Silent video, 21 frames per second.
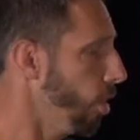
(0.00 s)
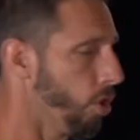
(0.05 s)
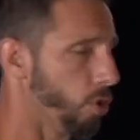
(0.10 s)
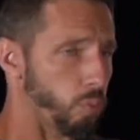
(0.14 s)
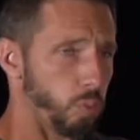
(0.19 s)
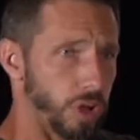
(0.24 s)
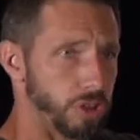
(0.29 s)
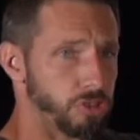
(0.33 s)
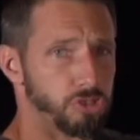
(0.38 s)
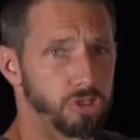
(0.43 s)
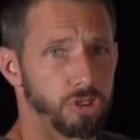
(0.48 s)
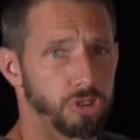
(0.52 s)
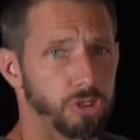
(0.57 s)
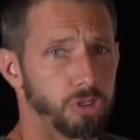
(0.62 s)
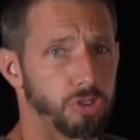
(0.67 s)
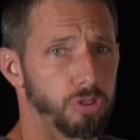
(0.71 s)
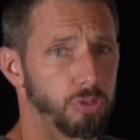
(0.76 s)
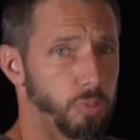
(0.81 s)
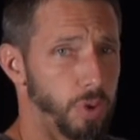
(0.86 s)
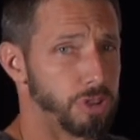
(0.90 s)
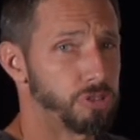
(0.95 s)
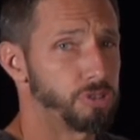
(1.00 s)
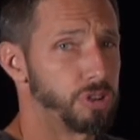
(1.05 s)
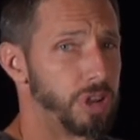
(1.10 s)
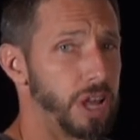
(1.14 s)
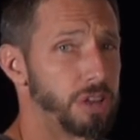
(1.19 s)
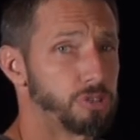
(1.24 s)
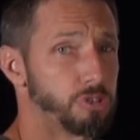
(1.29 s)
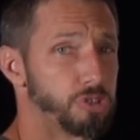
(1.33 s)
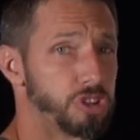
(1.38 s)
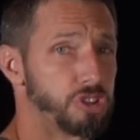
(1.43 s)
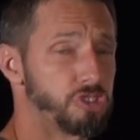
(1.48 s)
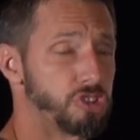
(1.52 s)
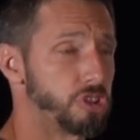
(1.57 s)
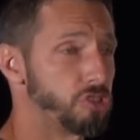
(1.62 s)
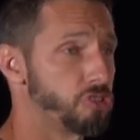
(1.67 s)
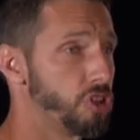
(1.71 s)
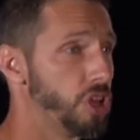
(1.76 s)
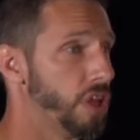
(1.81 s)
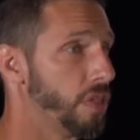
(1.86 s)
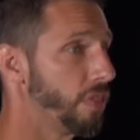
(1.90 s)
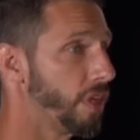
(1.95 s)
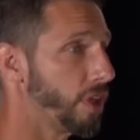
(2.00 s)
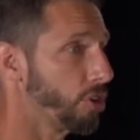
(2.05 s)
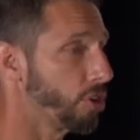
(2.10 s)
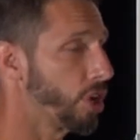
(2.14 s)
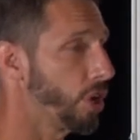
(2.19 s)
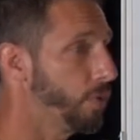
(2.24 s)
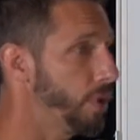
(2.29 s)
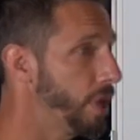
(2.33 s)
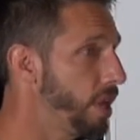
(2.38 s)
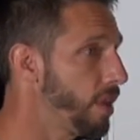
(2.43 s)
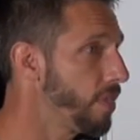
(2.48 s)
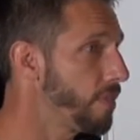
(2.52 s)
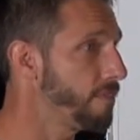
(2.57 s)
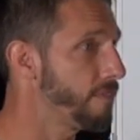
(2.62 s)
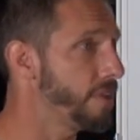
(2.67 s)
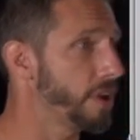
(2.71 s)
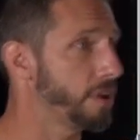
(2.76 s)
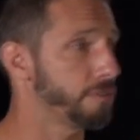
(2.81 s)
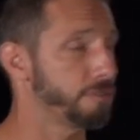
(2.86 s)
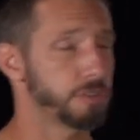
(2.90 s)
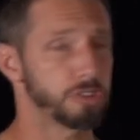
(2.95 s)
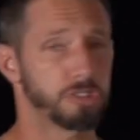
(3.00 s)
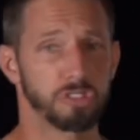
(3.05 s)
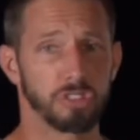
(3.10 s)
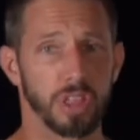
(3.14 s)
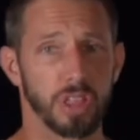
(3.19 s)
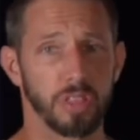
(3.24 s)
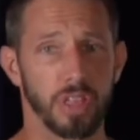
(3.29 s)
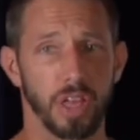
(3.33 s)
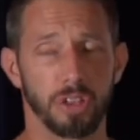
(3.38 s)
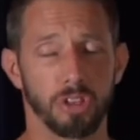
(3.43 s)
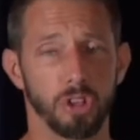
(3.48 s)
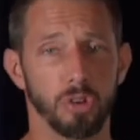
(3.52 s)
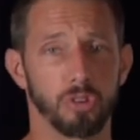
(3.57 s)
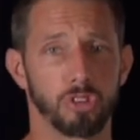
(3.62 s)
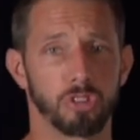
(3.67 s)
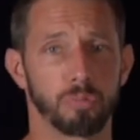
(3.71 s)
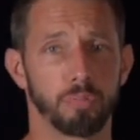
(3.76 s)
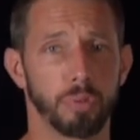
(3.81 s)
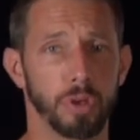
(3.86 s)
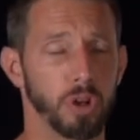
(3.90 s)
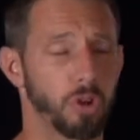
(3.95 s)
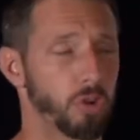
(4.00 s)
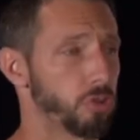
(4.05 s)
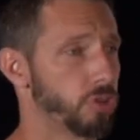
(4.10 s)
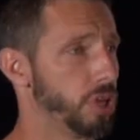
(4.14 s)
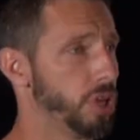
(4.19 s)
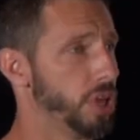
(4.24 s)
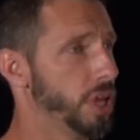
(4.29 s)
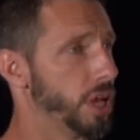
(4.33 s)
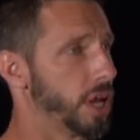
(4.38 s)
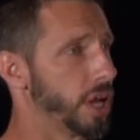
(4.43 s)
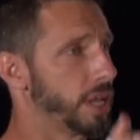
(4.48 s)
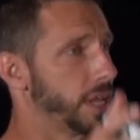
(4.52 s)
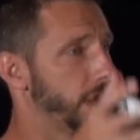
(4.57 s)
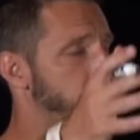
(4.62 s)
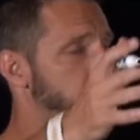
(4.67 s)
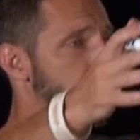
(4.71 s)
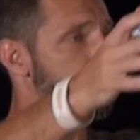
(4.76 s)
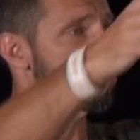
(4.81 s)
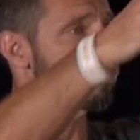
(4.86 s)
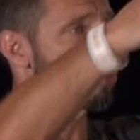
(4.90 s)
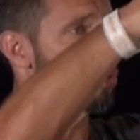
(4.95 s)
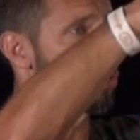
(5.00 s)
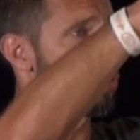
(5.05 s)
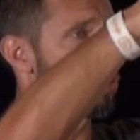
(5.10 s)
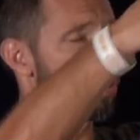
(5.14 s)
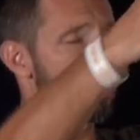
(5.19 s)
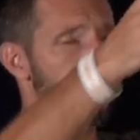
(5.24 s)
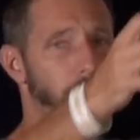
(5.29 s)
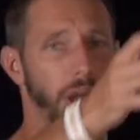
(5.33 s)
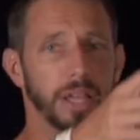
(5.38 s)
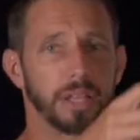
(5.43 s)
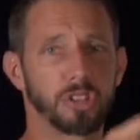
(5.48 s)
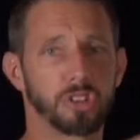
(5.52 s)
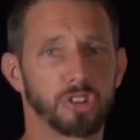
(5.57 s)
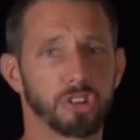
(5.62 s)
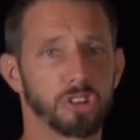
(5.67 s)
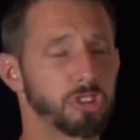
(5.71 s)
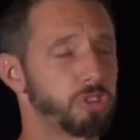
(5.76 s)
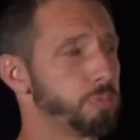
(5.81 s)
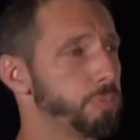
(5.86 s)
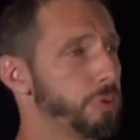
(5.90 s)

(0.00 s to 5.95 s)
westernized Christians, that'll go in, and the very first thing they do is build a nice white church